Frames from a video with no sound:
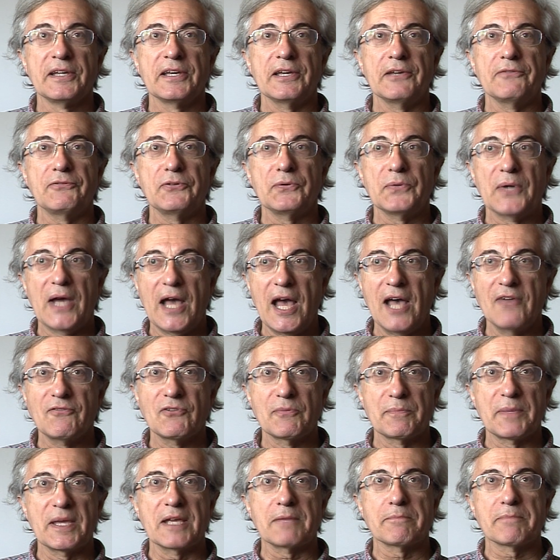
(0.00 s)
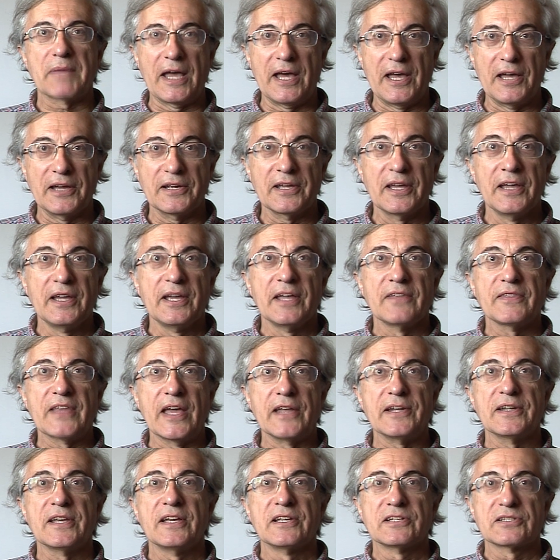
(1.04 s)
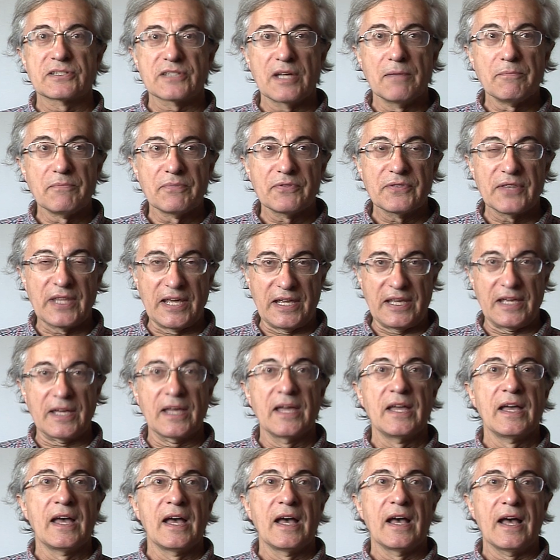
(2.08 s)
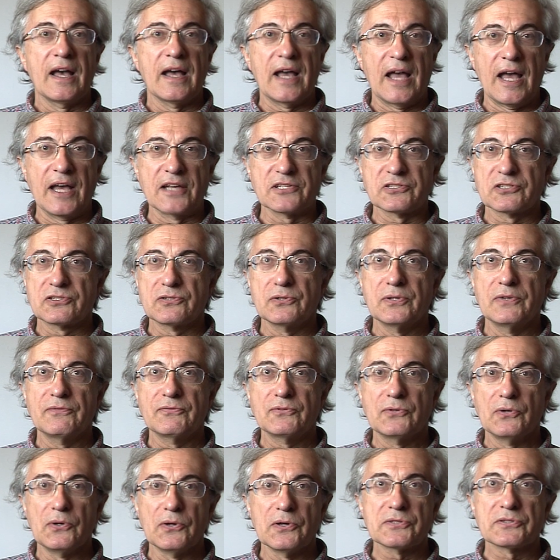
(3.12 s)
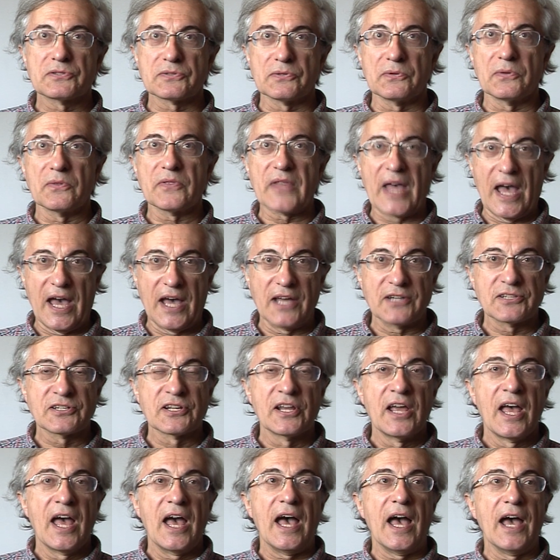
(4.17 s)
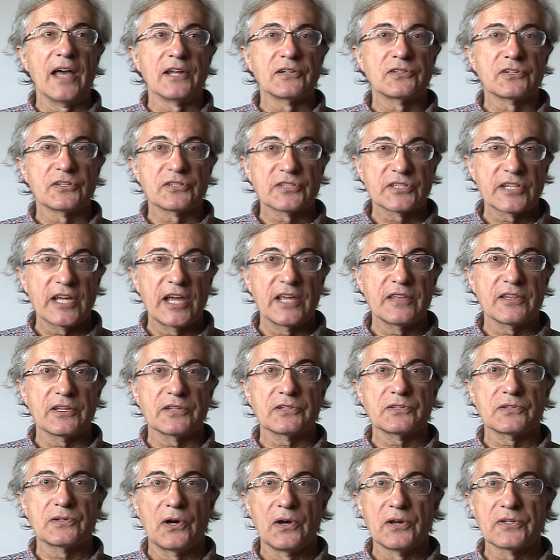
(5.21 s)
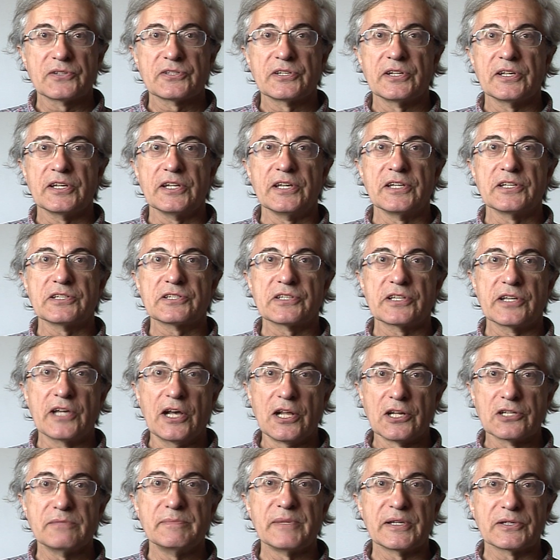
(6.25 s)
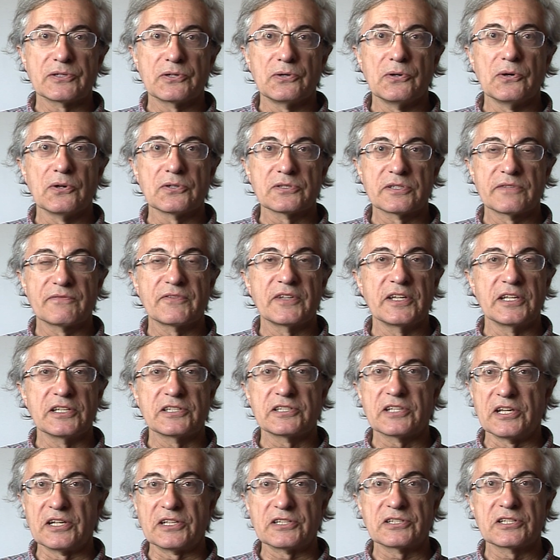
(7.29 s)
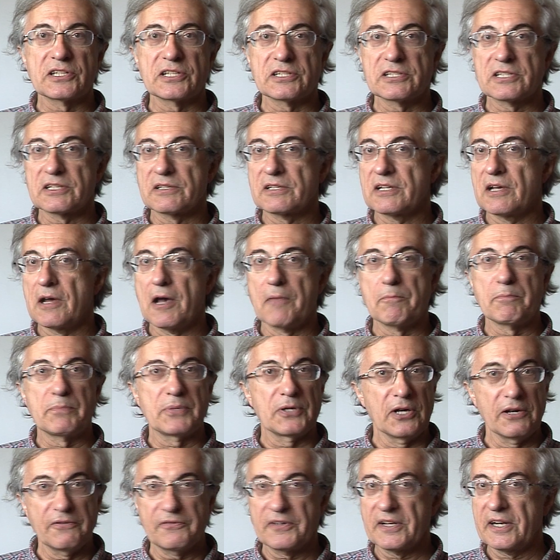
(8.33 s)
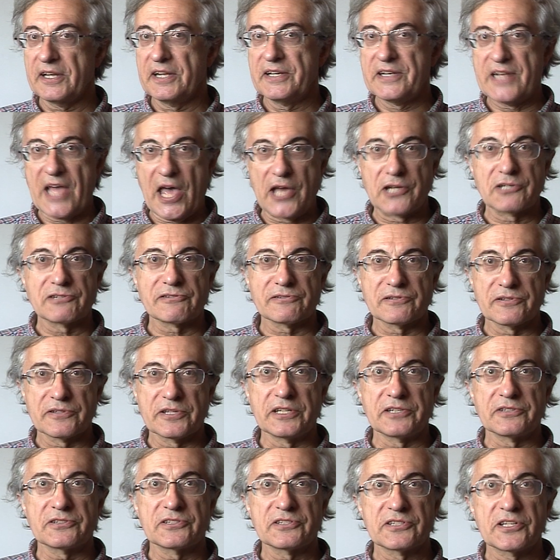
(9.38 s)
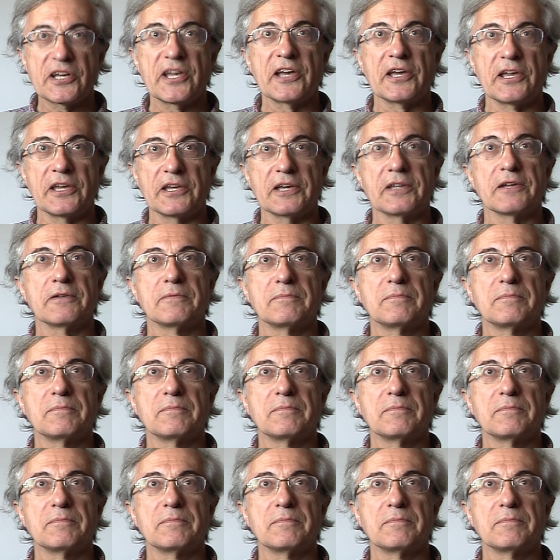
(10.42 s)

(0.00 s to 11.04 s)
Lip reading: If you have a Big Bang, then something has to have caused all that. And to say that God is the ultimate cause of these things is a perfectly natural thing to say.